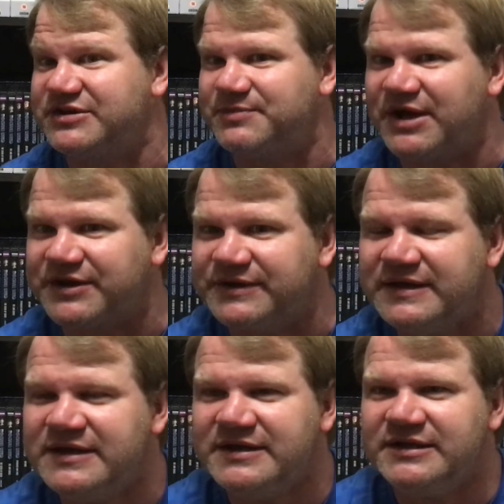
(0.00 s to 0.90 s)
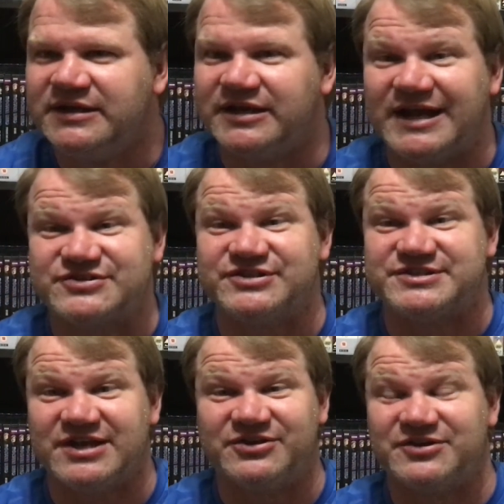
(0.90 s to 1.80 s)
about it and actually
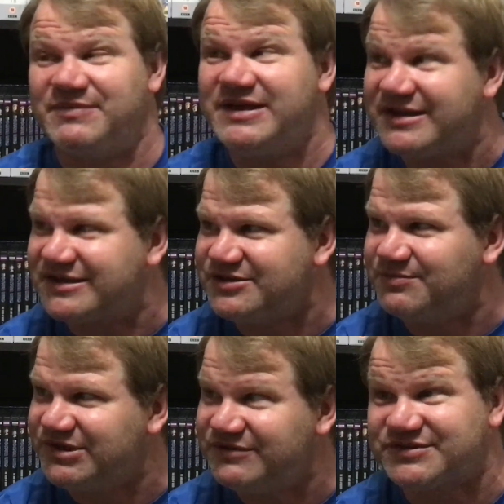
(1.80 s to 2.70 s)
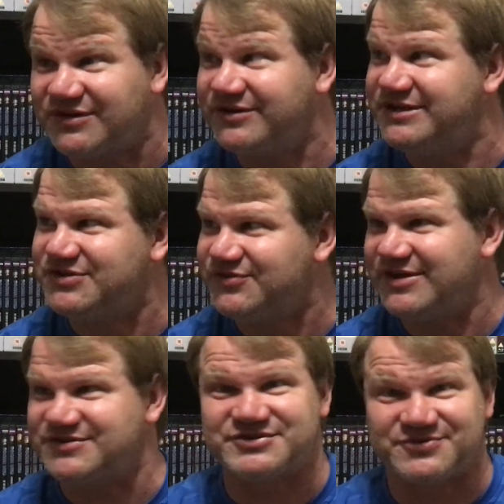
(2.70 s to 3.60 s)
telling him, "Man, can you believe it's already
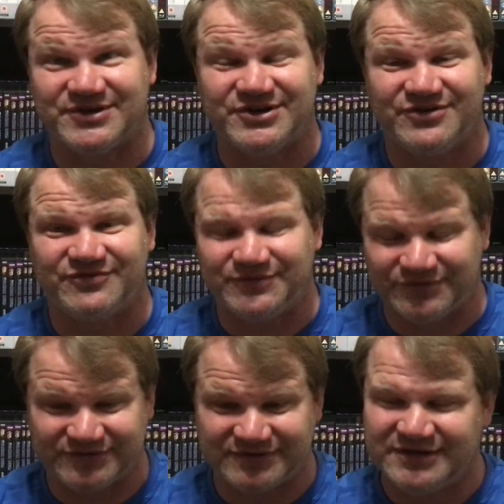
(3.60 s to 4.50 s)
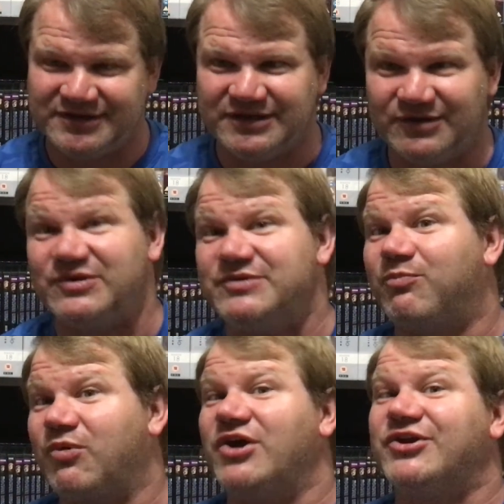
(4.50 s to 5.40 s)
2012? We
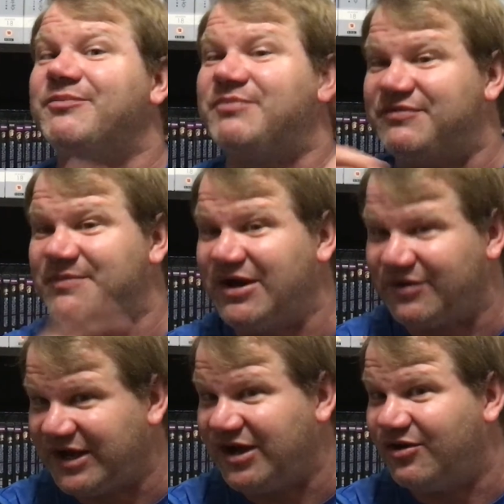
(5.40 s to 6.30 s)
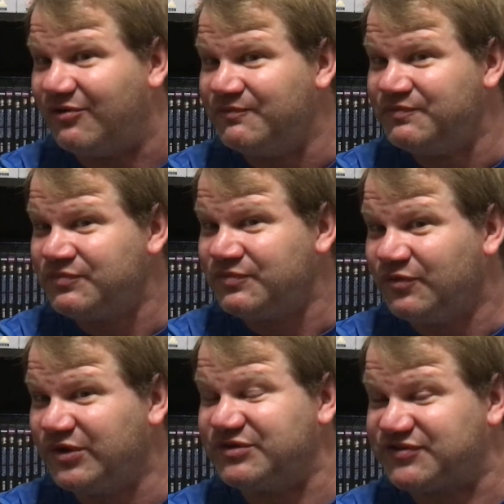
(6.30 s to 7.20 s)
brought up about how
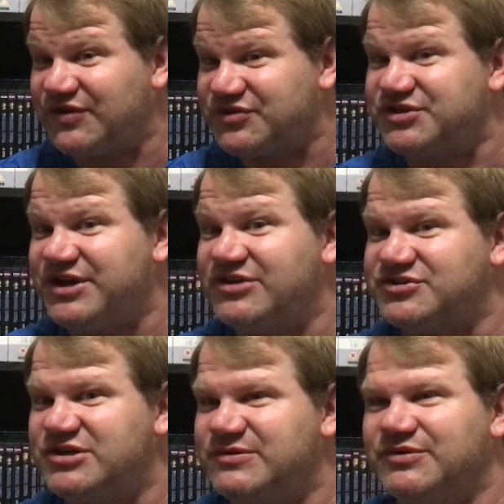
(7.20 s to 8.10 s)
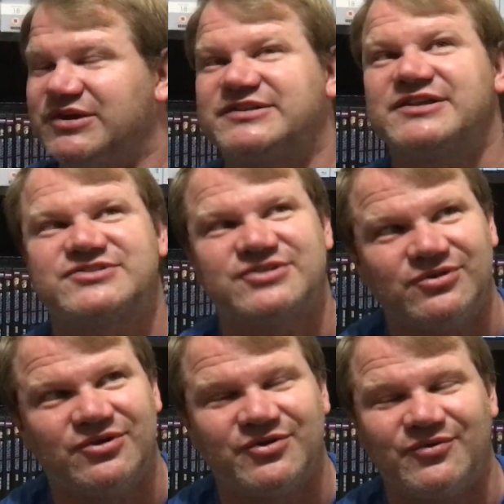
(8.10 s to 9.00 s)
when it was first announced, you know, we were like, that's so
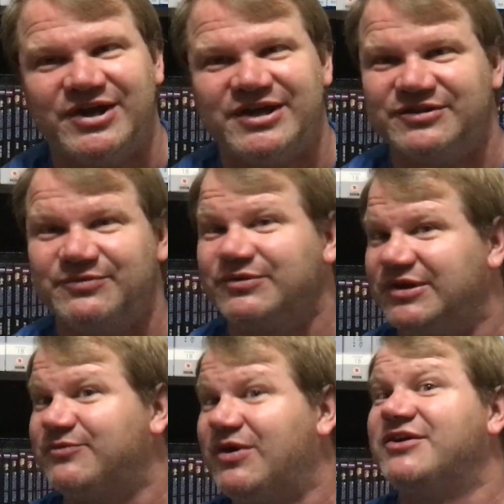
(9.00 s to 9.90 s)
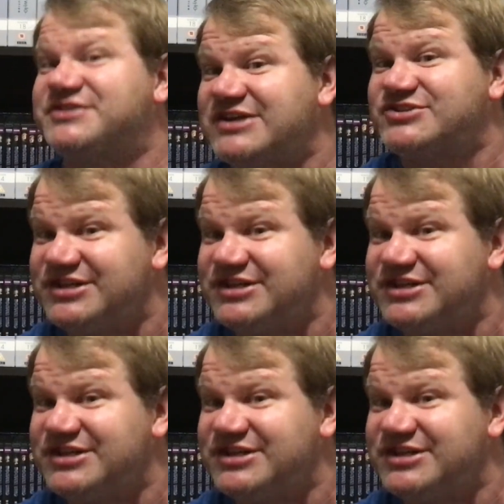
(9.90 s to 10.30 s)
long away. And then we were like, wow, it's actually